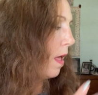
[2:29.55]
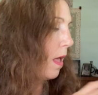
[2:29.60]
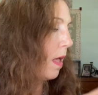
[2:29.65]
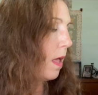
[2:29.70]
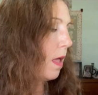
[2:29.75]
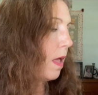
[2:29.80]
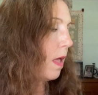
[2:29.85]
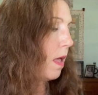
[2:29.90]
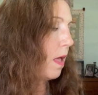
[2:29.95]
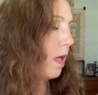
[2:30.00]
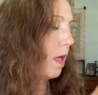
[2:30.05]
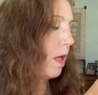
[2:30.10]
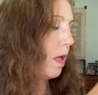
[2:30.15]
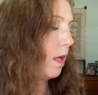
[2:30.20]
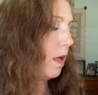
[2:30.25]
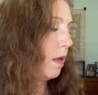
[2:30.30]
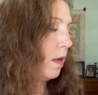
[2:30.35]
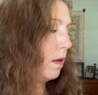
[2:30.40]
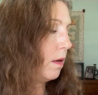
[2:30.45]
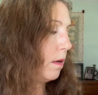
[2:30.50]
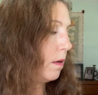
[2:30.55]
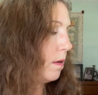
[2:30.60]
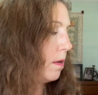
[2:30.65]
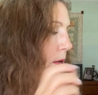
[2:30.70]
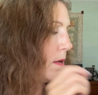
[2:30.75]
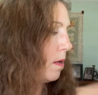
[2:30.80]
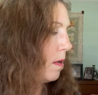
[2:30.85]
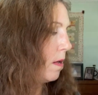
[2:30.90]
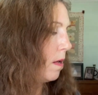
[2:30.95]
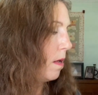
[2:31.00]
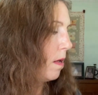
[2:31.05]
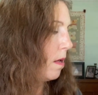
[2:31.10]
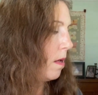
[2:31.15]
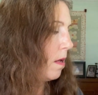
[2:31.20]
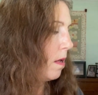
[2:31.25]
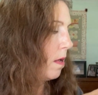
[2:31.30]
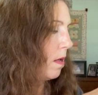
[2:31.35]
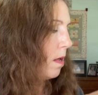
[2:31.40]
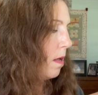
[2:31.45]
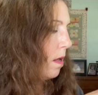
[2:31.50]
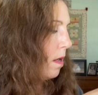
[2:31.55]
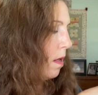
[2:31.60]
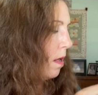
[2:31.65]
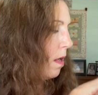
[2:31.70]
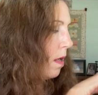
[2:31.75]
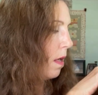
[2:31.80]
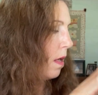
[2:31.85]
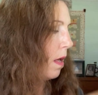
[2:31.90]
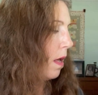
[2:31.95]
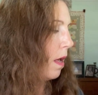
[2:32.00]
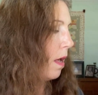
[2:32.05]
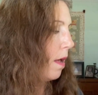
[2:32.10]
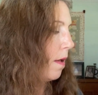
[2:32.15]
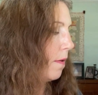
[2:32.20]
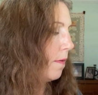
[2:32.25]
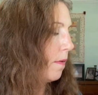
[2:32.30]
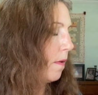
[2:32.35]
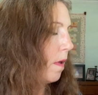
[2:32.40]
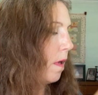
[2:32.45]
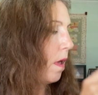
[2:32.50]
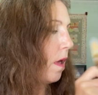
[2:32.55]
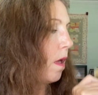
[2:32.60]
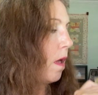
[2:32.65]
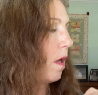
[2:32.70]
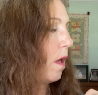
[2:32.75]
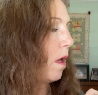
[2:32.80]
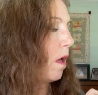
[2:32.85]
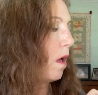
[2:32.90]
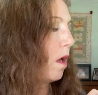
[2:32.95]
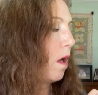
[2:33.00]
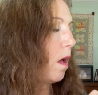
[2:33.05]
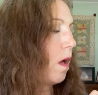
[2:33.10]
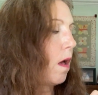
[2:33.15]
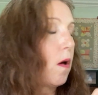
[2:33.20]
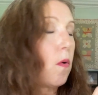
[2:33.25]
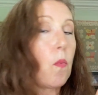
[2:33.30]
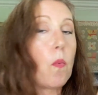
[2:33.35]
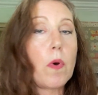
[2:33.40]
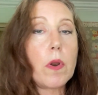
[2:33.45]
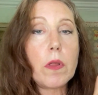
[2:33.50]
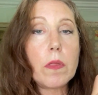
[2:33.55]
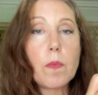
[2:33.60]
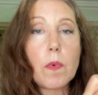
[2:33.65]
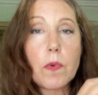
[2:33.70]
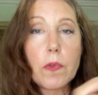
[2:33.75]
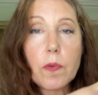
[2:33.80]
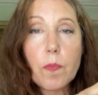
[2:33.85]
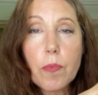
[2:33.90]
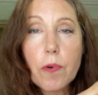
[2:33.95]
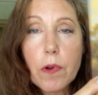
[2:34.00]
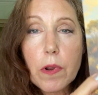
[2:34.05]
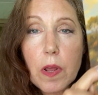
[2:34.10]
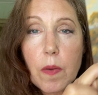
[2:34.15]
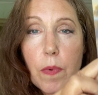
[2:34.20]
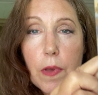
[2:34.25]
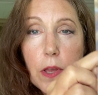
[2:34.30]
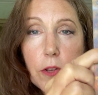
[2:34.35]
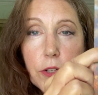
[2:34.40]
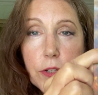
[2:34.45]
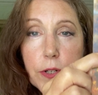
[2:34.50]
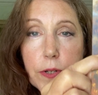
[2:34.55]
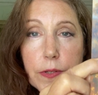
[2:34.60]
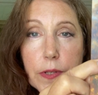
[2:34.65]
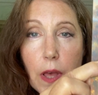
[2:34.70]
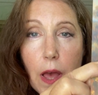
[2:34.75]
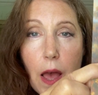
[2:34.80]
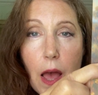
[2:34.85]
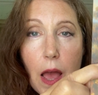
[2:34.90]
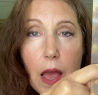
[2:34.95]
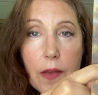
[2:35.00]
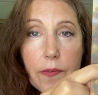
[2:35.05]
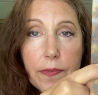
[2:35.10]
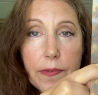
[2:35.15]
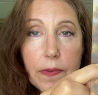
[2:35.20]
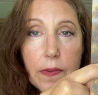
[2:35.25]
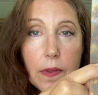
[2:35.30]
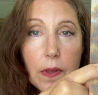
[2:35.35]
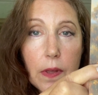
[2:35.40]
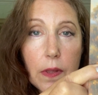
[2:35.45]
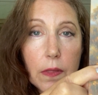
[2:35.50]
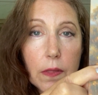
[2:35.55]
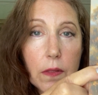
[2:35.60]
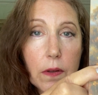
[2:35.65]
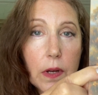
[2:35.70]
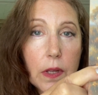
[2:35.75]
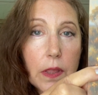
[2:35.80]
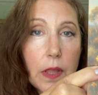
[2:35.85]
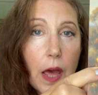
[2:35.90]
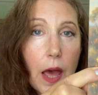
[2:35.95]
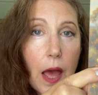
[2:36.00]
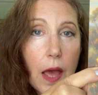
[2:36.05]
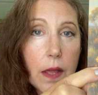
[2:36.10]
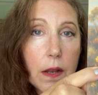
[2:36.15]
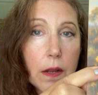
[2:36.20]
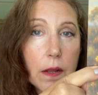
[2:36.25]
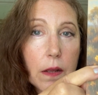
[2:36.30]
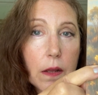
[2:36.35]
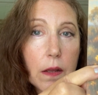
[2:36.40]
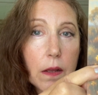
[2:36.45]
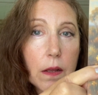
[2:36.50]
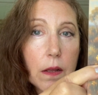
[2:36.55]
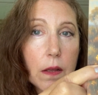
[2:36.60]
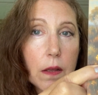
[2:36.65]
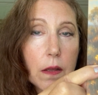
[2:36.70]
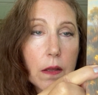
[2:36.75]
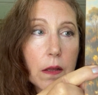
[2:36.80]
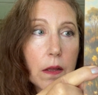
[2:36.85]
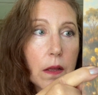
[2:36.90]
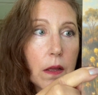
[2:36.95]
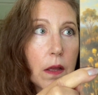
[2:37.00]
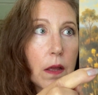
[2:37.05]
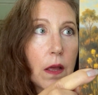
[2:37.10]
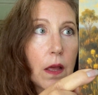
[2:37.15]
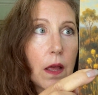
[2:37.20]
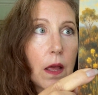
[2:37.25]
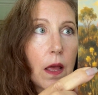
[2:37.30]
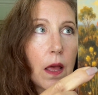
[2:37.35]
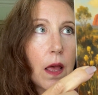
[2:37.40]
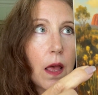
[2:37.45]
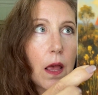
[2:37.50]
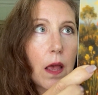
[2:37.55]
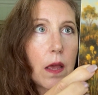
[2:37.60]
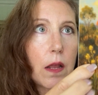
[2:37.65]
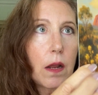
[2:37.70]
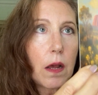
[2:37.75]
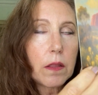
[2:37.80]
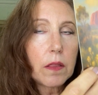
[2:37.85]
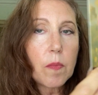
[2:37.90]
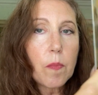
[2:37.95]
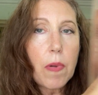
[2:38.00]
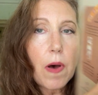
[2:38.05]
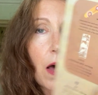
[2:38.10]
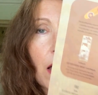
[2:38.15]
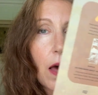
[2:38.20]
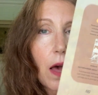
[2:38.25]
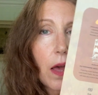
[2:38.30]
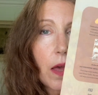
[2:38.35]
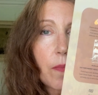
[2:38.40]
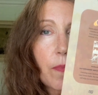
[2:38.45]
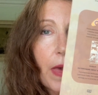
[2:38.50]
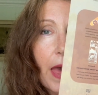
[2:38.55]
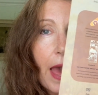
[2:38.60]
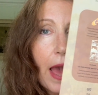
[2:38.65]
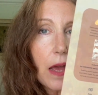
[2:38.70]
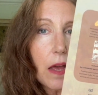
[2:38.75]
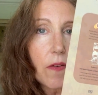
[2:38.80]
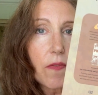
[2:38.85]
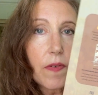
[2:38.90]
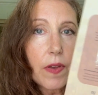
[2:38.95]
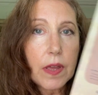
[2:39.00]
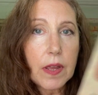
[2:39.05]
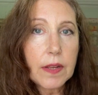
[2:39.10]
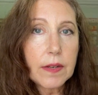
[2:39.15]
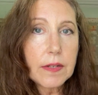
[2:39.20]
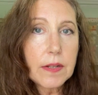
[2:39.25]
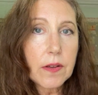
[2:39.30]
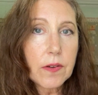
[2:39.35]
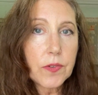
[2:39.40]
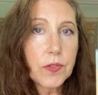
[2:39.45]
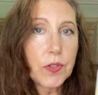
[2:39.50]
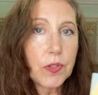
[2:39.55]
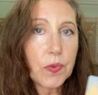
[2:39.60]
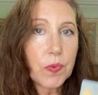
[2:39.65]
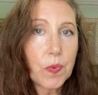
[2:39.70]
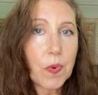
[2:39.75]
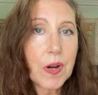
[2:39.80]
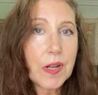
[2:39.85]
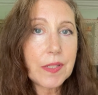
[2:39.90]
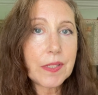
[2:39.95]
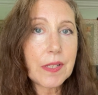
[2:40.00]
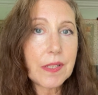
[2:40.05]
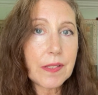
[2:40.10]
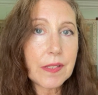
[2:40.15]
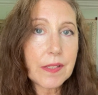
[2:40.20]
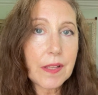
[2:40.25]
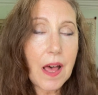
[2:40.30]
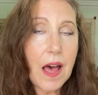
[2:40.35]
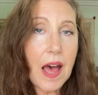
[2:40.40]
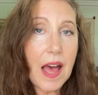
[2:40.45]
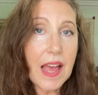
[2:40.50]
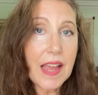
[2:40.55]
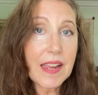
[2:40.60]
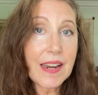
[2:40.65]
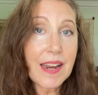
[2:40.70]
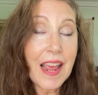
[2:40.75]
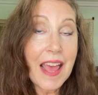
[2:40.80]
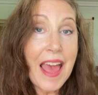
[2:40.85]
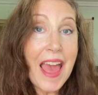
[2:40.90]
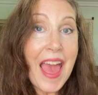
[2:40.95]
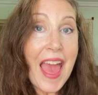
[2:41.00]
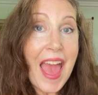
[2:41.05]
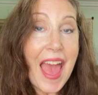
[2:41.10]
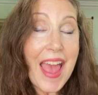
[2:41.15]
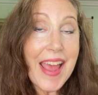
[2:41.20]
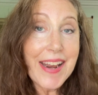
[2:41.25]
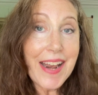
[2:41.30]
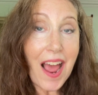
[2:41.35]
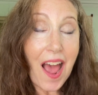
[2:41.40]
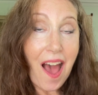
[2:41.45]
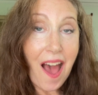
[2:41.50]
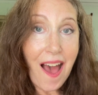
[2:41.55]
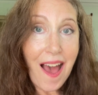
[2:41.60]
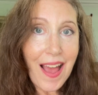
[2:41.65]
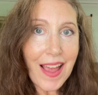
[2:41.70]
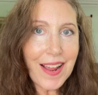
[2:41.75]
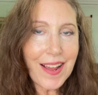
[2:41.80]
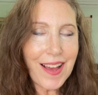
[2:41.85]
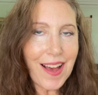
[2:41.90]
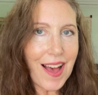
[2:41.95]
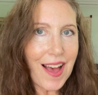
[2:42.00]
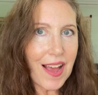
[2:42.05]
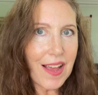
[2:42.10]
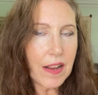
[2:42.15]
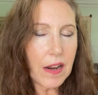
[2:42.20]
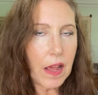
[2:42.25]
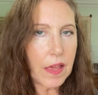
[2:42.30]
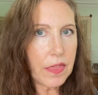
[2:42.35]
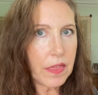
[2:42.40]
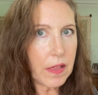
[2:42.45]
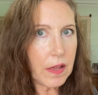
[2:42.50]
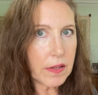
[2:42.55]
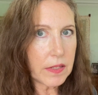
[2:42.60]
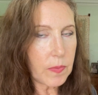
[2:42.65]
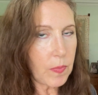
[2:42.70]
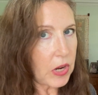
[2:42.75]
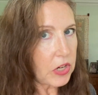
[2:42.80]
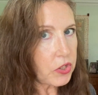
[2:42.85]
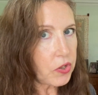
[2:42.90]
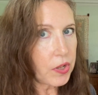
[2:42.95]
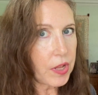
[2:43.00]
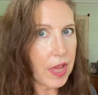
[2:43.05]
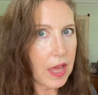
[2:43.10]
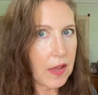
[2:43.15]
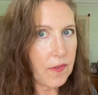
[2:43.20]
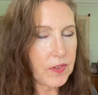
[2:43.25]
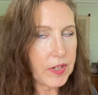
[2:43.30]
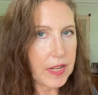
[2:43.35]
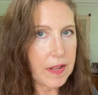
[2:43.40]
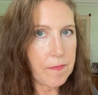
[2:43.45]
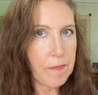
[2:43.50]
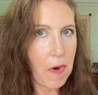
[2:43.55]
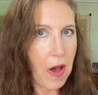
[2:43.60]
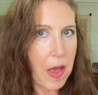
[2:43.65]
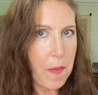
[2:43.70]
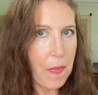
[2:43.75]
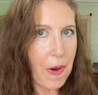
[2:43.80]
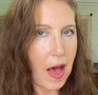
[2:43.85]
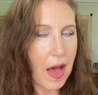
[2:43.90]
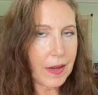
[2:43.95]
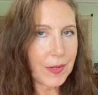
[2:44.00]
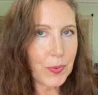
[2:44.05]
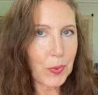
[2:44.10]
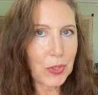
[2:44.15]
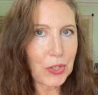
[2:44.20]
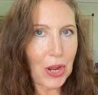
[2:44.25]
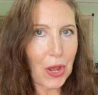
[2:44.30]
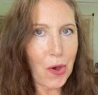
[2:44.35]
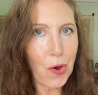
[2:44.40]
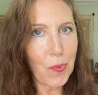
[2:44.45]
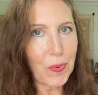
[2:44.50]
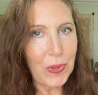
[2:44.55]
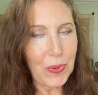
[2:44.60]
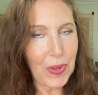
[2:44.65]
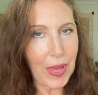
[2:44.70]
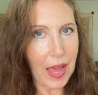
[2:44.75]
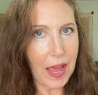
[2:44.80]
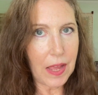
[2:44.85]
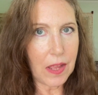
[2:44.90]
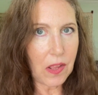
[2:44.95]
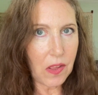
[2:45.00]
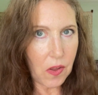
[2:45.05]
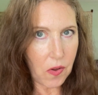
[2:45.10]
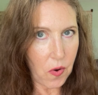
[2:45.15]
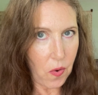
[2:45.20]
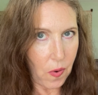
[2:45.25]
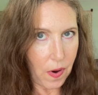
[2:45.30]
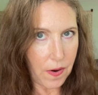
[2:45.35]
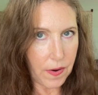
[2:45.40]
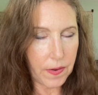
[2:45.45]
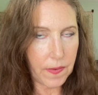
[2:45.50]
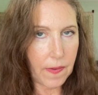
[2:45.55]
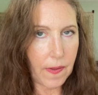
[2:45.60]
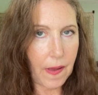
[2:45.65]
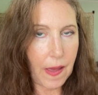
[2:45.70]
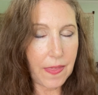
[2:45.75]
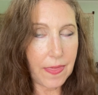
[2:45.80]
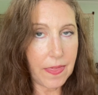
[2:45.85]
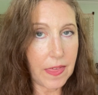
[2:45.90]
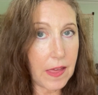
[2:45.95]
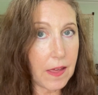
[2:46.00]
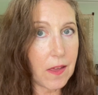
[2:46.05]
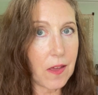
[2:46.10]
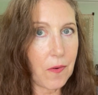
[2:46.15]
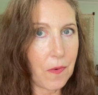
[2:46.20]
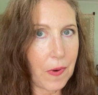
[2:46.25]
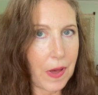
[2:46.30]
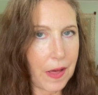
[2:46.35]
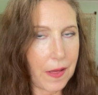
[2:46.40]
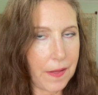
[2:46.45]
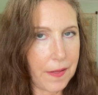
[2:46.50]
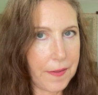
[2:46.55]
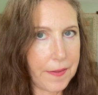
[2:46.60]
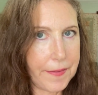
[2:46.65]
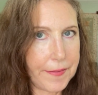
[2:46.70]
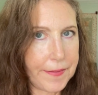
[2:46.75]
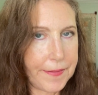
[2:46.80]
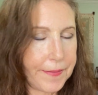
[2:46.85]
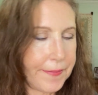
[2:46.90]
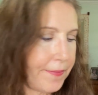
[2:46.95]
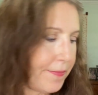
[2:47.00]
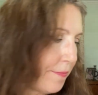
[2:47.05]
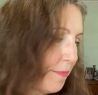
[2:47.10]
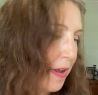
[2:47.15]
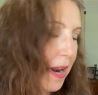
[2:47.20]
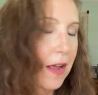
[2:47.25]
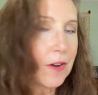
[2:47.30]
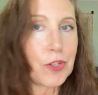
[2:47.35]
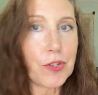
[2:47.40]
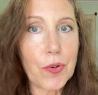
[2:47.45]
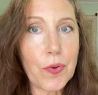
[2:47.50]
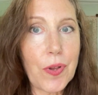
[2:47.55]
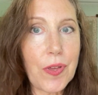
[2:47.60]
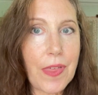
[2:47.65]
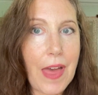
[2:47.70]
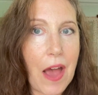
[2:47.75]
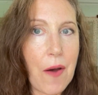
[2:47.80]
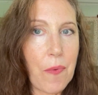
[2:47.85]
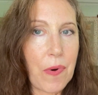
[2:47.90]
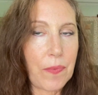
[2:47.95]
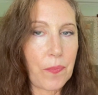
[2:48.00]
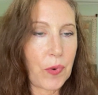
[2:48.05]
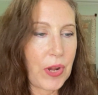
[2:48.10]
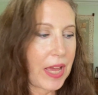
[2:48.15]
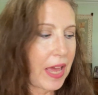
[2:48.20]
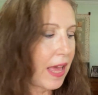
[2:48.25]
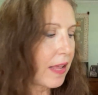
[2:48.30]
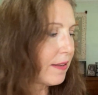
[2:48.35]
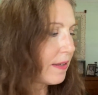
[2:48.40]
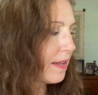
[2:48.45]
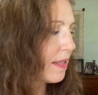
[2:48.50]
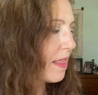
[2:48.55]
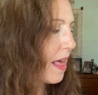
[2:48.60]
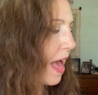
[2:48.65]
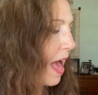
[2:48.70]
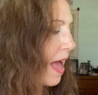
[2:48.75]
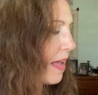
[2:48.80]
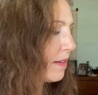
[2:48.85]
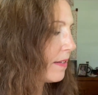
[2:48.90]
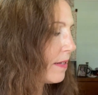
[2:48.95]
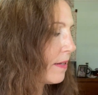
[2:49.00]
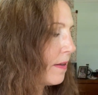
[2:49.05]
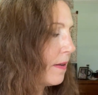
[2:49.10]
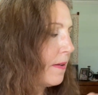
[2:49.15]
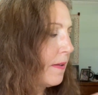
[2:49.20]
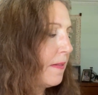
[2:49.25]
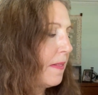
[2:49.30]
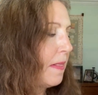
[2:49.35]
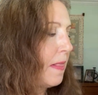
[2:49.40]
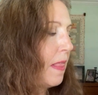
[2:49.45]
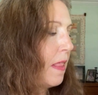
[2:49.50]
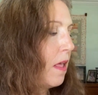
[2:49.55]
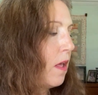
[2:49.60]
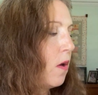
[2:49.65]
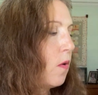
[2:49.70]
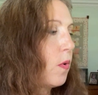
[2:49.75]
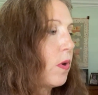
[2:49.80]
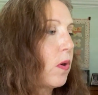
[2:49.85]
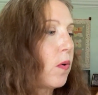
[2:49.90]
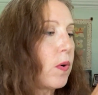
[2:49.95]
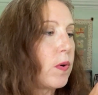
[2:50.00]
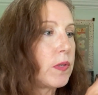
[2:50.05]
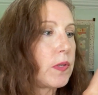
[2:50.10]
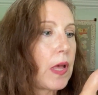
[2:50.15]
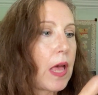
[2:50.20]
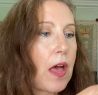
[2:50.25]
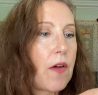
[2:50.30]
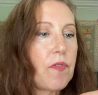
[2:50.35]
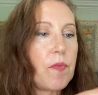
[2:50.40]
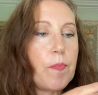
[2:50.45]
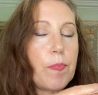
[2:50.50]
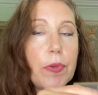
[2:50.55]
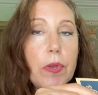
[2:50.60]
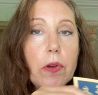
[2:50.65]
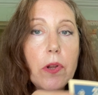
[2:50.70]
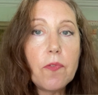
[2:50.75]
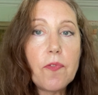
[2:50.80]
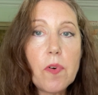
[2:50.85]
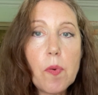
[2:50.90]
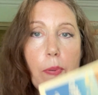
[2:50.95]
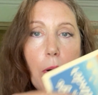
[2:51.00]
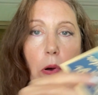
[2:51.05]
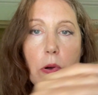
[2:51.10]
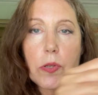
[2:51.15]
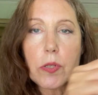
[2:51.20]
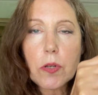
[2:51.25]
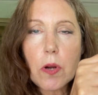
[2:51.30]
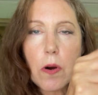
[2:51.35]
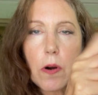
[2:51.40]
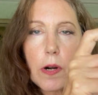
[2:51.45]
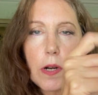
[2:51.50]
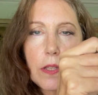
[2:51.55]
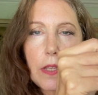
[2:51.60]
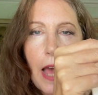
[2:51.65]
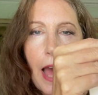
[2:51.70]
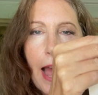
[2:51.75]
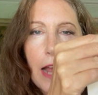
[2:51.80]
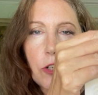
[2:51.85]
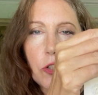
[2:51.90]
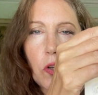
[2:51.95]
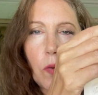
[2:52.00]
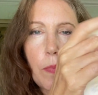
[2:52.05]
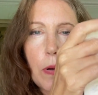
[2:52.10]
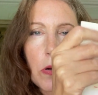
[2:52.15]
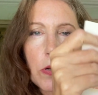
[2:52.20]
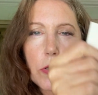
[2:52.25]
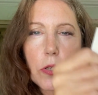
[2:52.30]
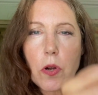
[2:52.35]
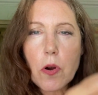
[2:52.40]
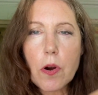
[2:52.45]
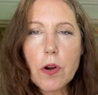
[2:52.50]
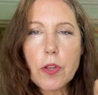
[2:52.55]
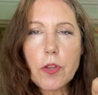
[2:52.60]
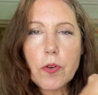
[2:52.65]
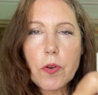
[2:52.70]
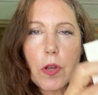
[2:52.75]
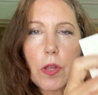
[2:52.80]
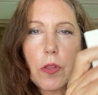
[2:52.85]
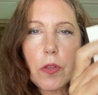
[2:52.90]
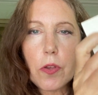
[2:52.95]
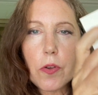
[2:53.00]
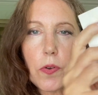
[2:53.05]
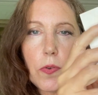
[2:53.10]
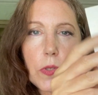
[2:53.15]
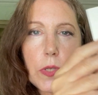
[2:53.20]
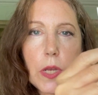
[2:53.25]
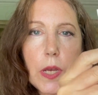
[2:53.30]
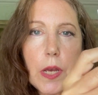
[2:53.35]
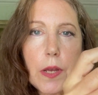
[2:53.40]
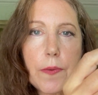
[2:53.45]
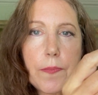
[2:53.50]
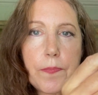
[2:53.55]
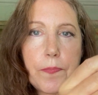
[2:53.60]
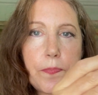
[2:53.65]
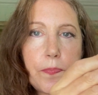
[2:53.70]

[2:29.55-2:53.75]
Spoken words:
And has one of the most pretty pictures I've seen. Look at that. And on the back of it, it tells you what's inside. And I got, I think, a special gift in my box, which I hope you get in yours. I think you will, but I'll show you that when we get to that. We also have a beautiful postcard. It's an actual postcard. You can use it.